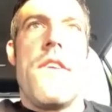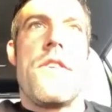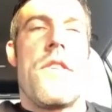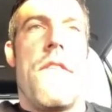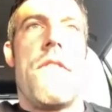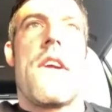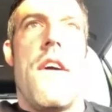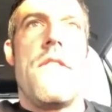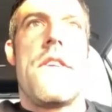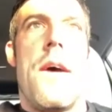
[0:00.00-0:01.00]
love the
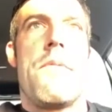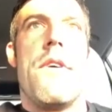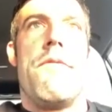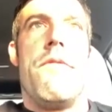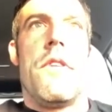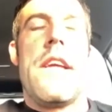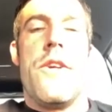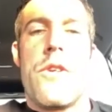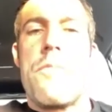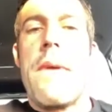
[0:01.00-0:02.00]
concept of
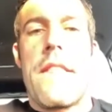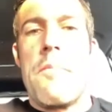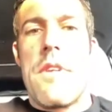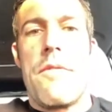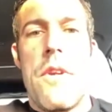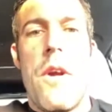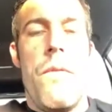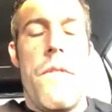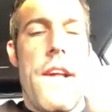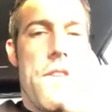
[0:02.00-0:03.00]
leaders make themselves known.
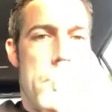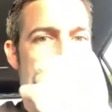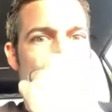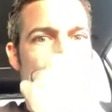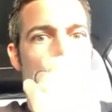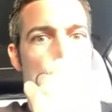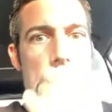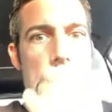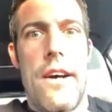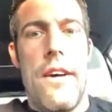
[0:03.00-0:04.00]
That's a great
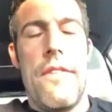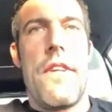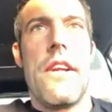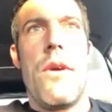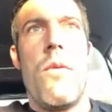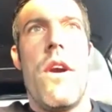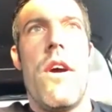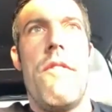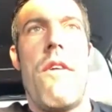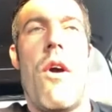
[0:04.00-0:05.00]
thing to be aware
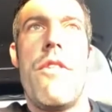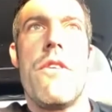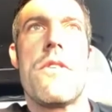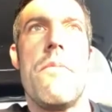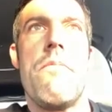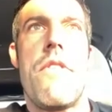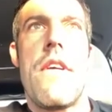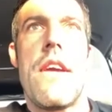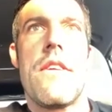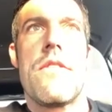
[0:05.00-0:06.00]
of. Are there some
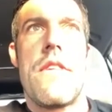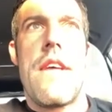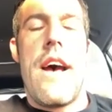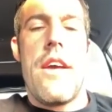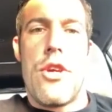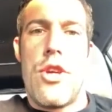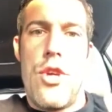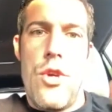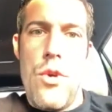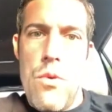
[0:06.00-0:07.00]
things that
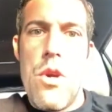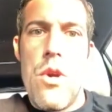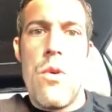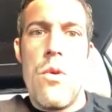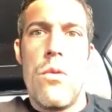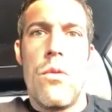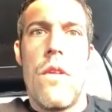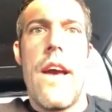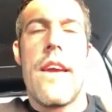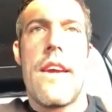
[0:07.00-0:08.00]
cue you?
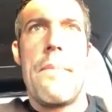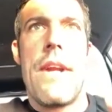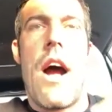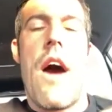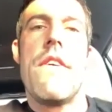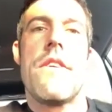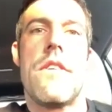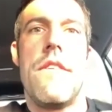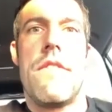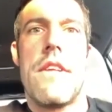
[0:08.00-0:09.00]
Like, I mean,
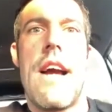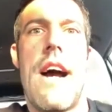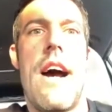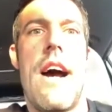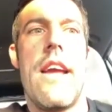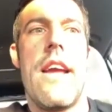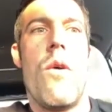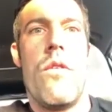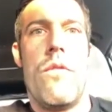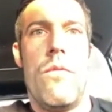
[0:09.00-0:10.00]
obviously, if the guy
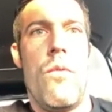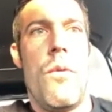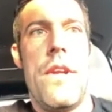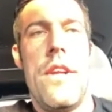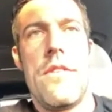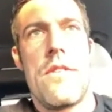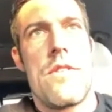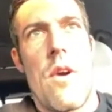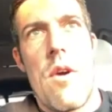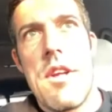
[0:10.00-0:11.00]
or woman is
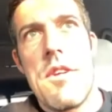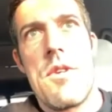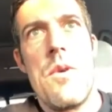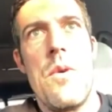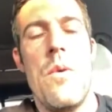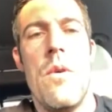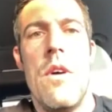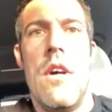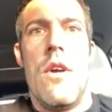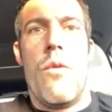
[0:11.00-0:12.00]
starting to
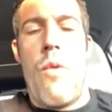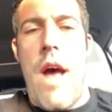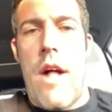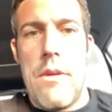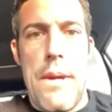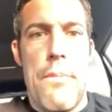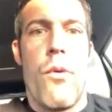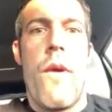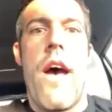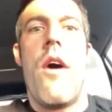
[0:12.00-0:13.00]
rally people
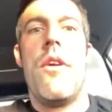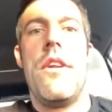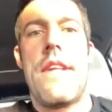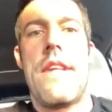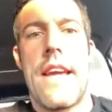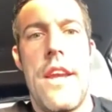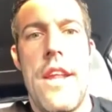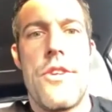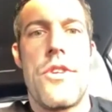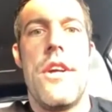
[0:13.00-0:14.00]
around and take
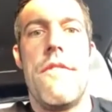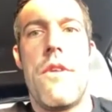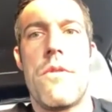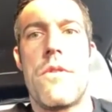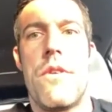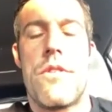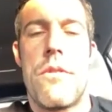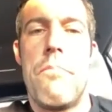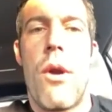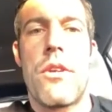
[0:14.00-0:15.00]
initiative, those are
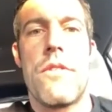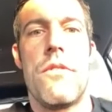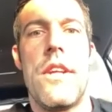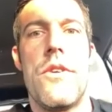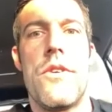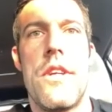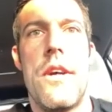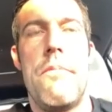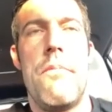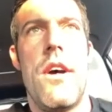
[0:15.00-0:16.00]
some marks of
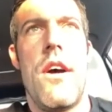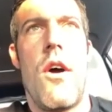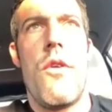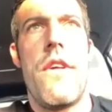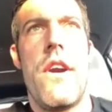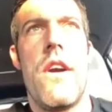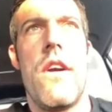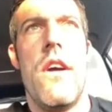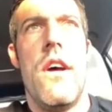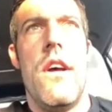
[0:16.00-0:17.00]
leadership. But are
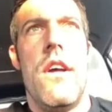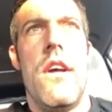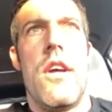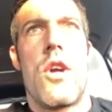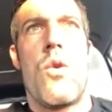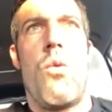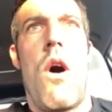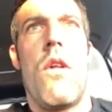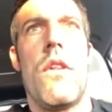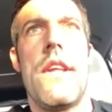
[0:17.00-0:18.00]
there
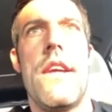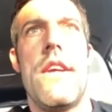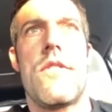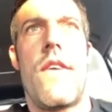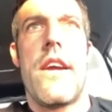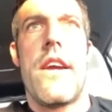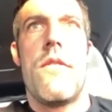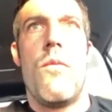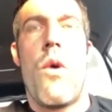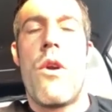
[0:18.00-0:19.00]
qualities, like
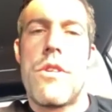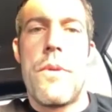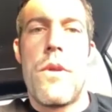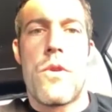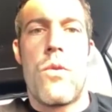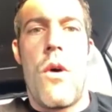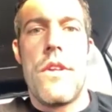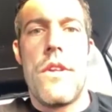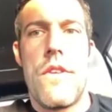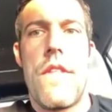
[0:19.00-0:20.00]
what are some of those
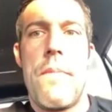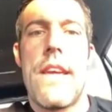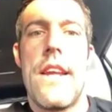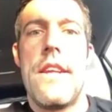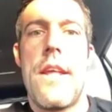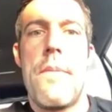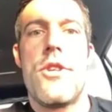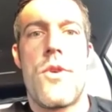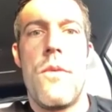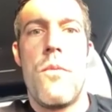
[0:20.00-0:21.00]
qualities that they begin to
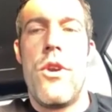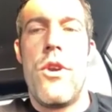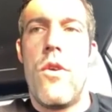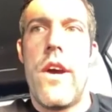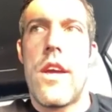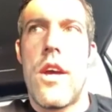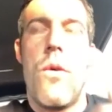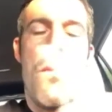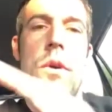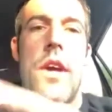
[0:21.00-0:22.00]
demonstrate where you're like,
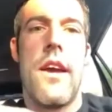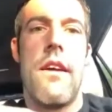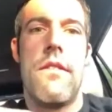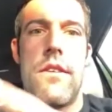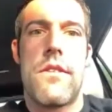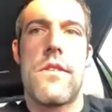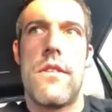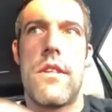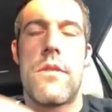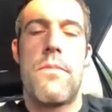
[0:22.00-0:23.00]
oh, okay, this
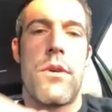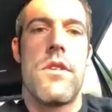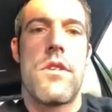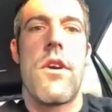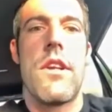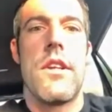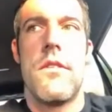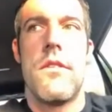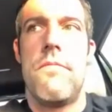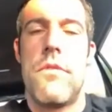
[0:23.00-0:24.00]
person's starting
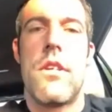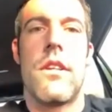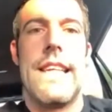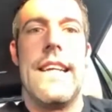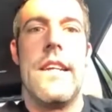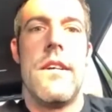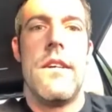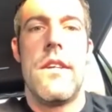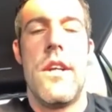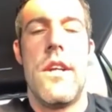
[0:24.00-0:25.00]
to lead,
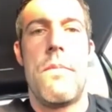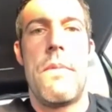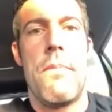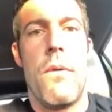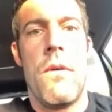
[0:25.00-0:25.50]
you know, people?